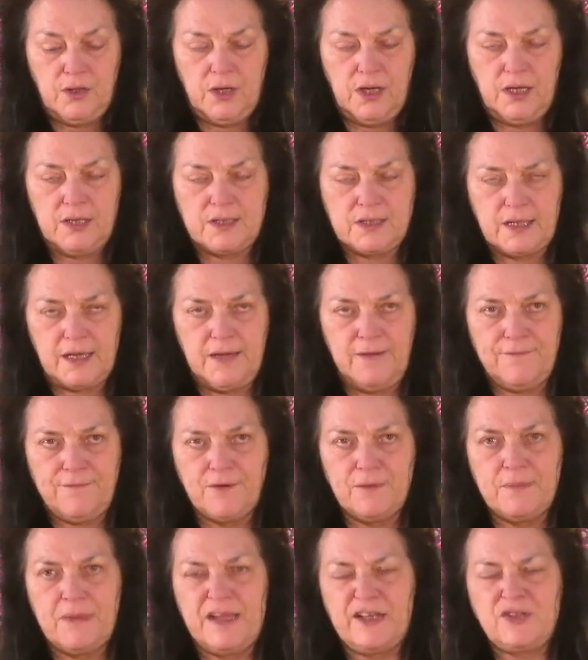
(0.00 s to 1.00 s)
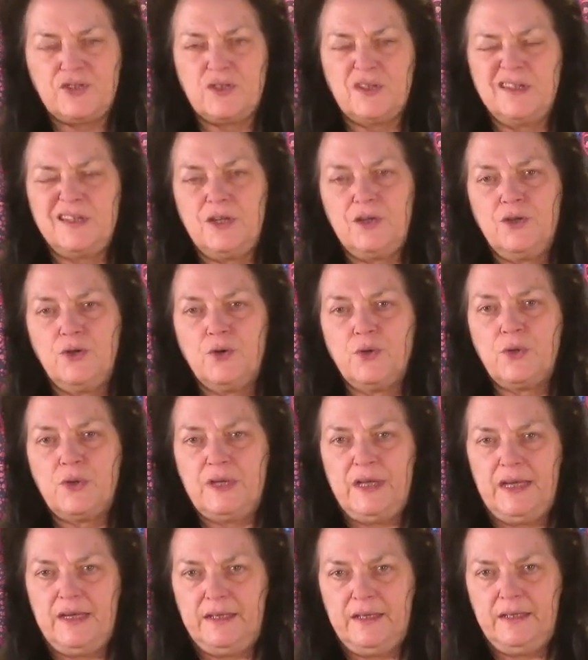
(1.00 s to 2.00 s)
it's information that you're
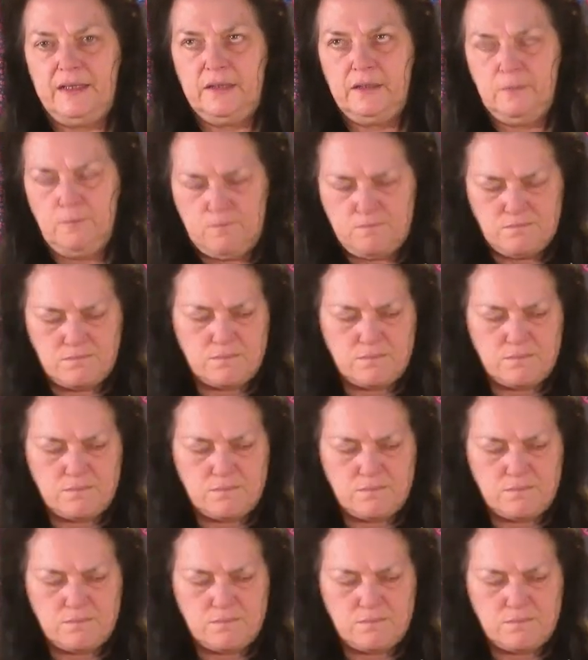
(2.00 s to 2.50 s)
getting